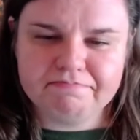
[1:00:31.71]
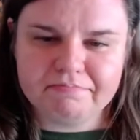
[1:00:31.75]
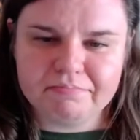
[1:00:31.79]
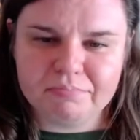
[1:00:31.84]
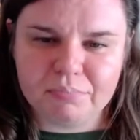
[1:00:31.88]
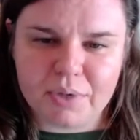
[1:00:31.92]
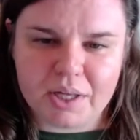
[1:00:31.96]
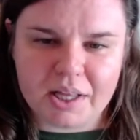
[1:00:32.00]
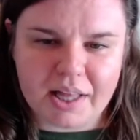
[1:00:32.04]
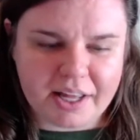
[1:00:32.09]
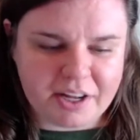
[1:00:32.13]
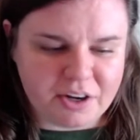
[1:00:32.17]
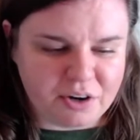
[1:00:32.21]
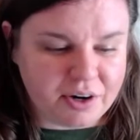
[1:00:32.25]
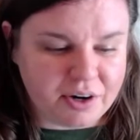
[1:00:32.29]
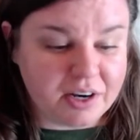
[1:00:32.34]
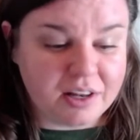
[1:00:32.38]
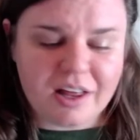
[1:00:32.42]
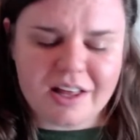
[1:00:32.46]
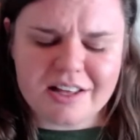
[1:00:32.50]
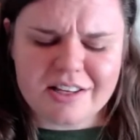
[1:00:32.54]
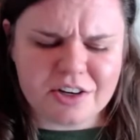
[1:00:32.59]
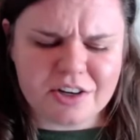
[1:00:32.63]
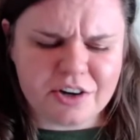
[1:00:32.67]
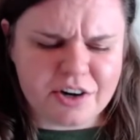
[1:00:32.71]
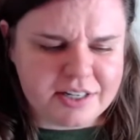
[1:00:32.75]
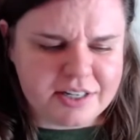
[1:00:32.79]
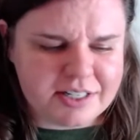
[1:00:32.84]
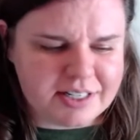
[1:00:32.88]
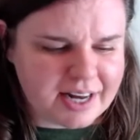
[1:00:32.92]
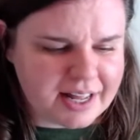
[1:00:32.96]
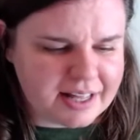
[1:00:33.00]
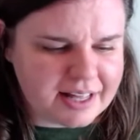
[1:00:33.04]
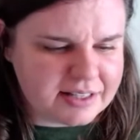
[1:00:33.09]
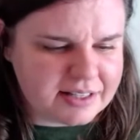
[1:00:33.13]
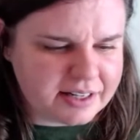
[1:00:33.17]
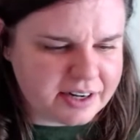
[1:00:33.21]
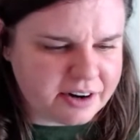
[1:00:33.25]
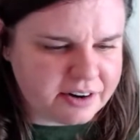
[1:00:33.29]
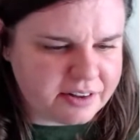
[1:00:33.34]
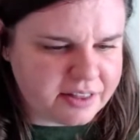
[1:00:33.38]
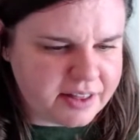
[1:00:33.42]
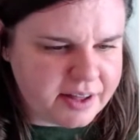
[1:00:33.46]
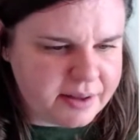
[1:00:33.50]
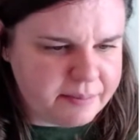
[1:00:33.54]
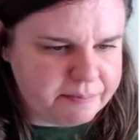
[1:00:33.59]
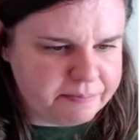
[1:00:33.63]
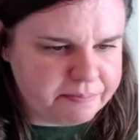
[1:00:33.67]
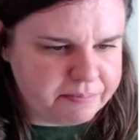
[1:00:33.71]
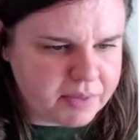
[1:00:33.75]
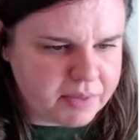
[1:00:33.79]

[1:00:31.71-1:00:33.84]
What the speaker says: We like green. Lots of green today. It's like our theme.